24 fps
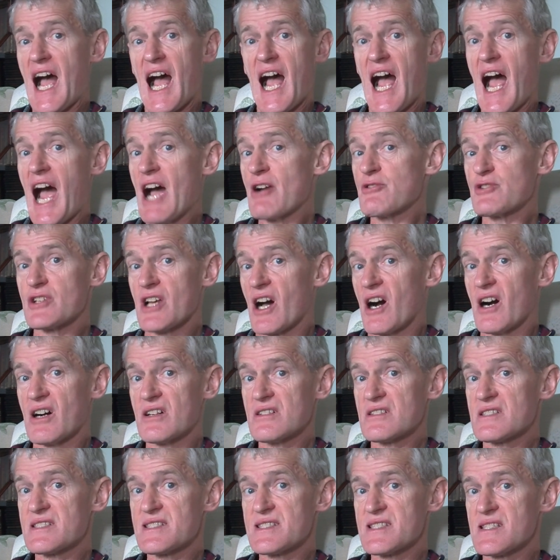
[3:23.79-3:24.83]

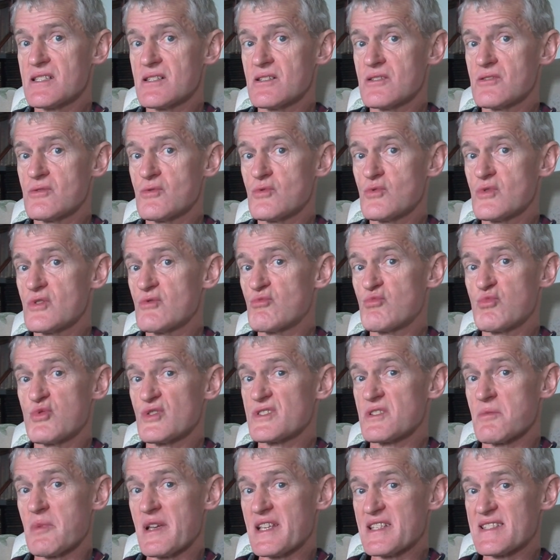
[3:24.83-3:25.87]
Audax was
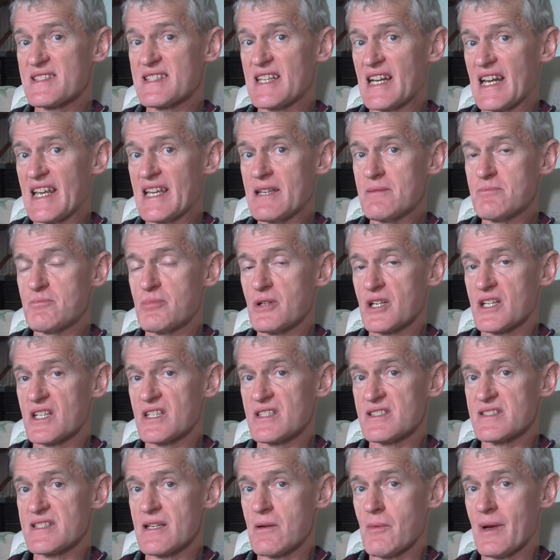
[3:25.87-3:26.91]
a bit silly
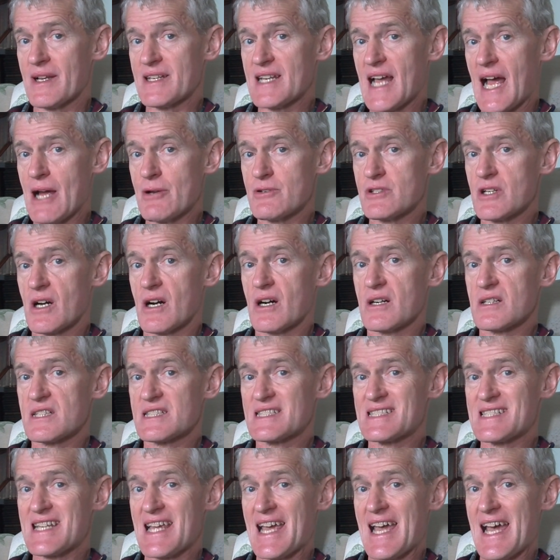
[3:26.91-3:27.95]
because it went
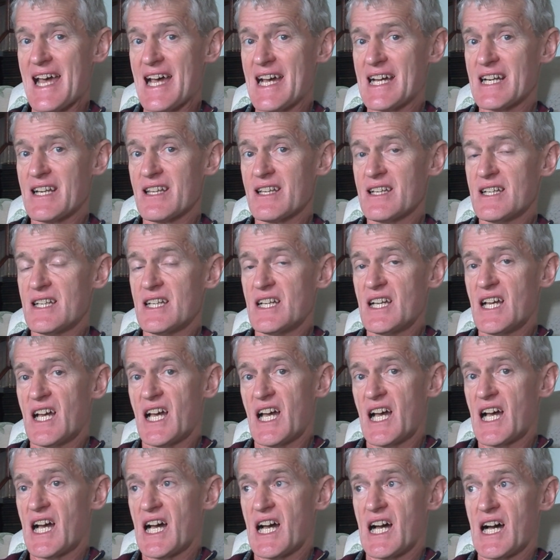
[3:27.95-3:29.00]
audarcter,
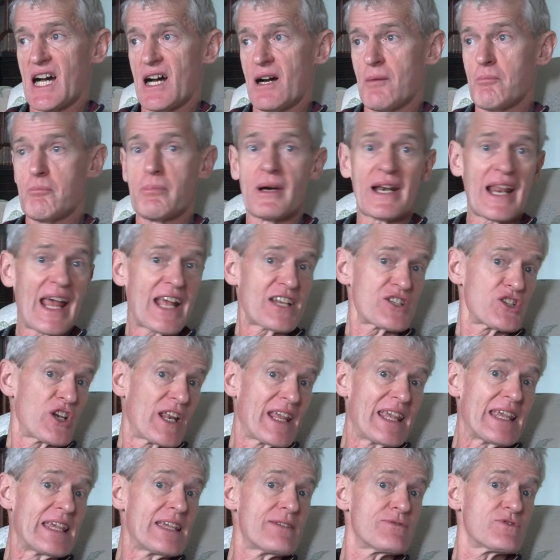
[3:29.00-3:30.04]
but actually
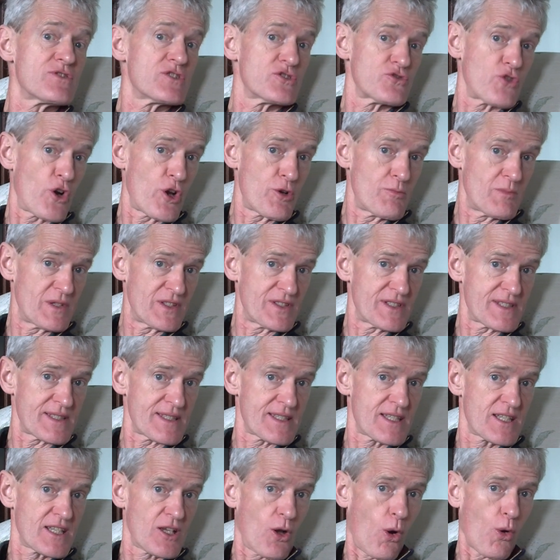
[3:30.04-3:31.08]
even the
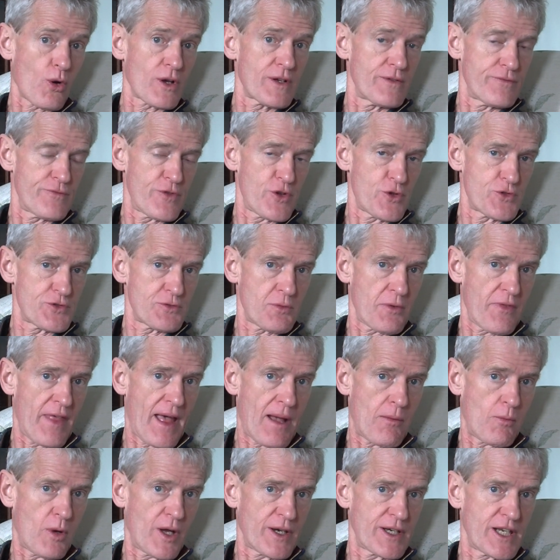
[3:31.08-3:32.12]
Romans got confused with
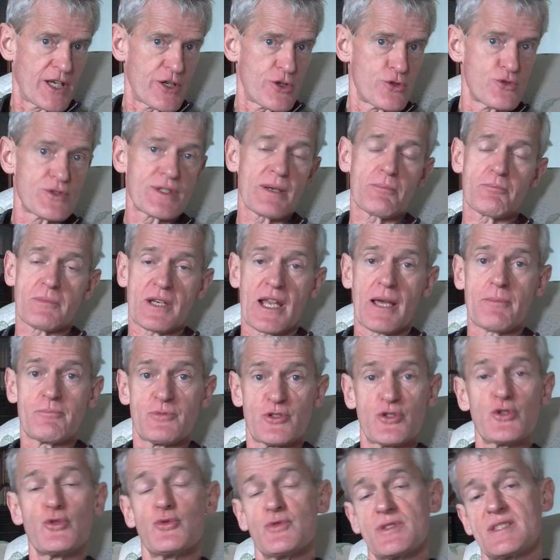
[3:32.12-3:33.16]
that one, and you sometimes
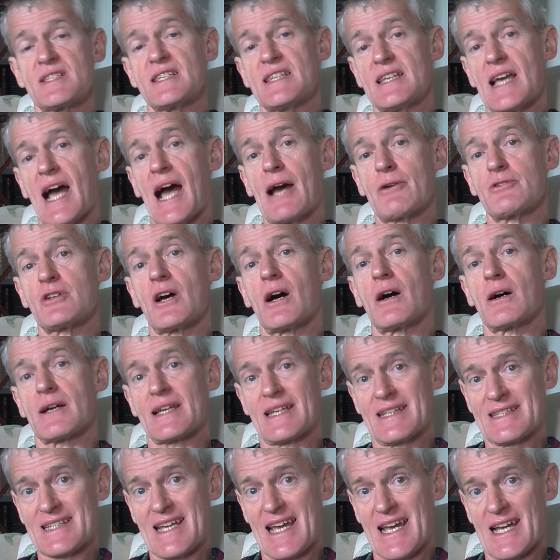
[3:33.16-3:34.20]
do see
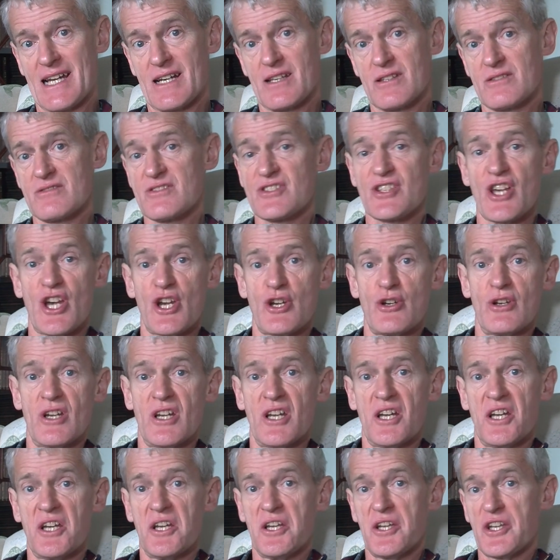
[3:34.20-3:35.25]
audarciter. So,
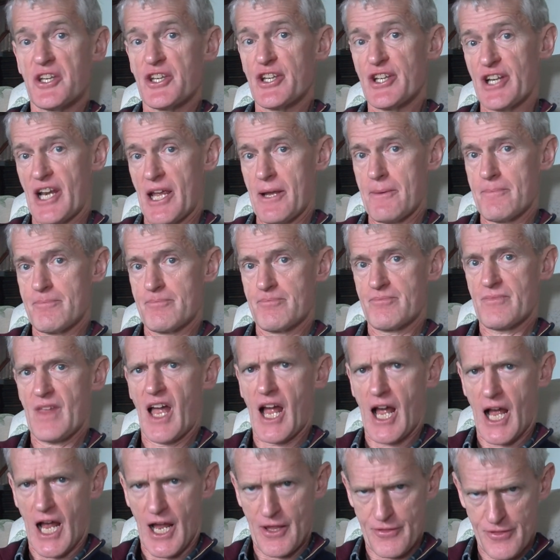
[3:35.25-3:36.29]

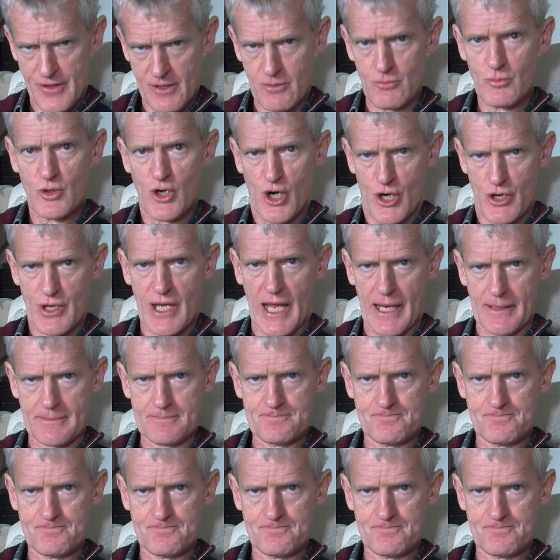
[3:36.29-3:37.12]
I think we're okay.